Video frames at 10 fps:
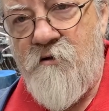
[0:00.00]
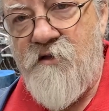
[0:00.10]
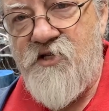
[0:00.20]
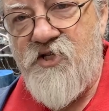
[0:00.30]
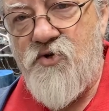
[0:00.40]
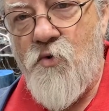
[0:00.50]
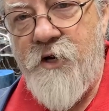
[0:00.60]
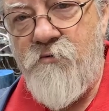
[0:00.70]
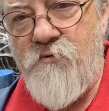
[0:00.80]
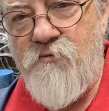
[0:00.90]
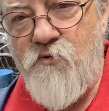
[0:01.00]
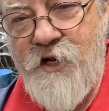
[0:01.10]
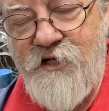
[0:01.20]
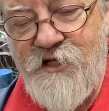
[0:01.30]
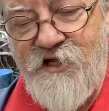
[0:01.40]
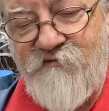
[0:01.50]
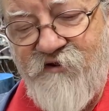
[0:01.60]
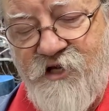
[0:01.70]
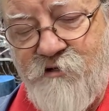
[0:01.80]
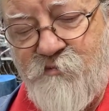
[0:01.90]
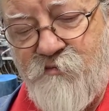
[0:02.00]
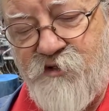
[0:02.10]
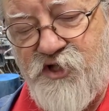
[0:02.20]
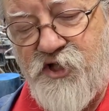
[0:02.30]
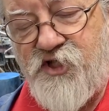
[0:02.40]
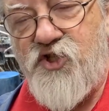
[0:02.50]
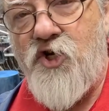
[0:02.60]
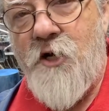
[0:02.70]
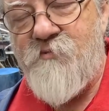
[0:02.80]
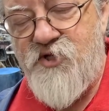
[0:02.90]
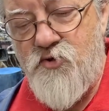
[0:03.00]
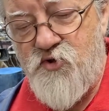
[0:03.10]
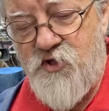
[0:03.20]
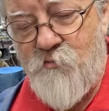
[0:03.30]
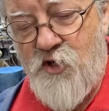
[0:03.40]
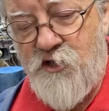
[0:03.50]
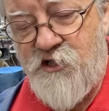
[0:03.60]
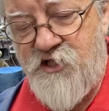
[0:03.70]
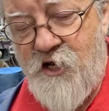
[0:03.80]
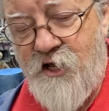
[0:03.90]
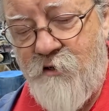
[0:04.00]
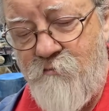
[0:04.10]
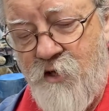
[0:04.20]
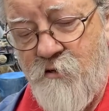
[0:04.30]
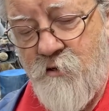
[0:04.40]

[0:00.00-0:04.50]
This is quite readily available. Machine shops use them all the time.